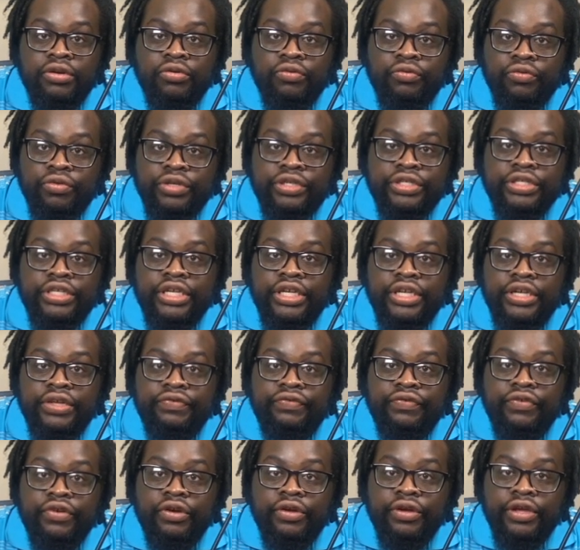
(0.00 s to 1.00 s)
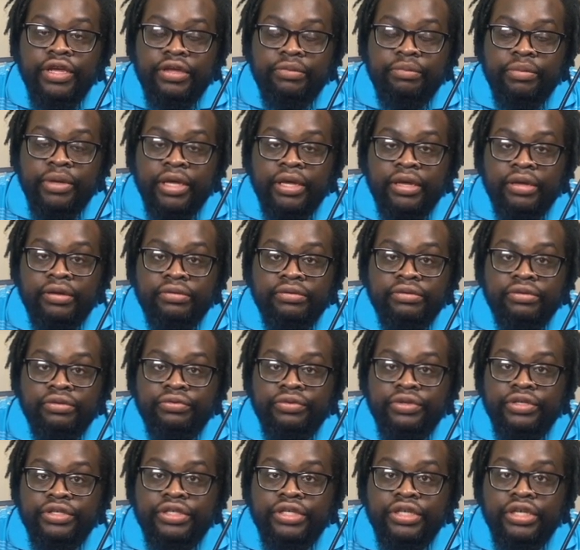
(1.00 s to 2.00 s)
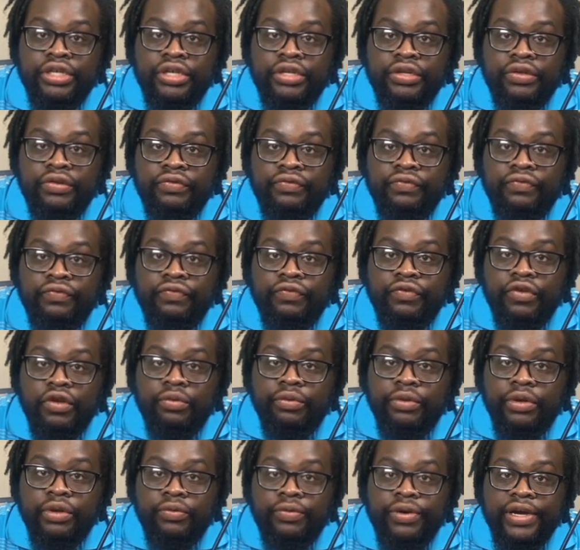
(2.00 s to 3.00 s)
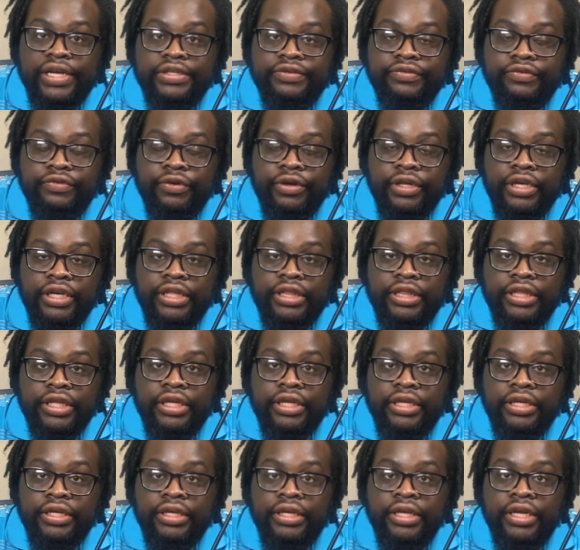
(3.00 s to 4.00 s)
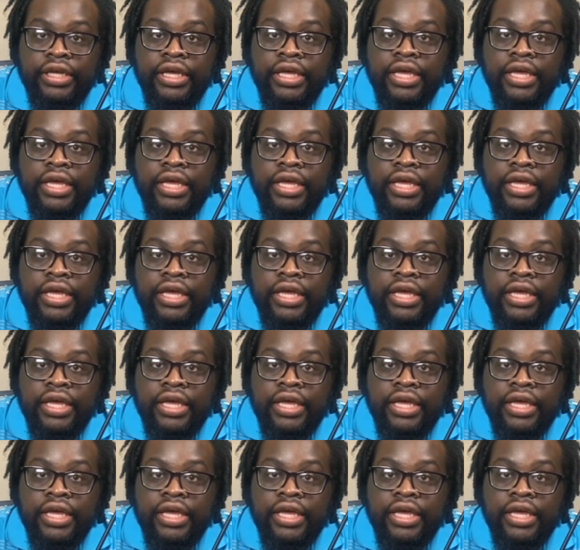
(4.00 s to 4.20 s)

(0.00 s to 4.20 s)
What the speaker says: receive your emails or receive your requests for anything.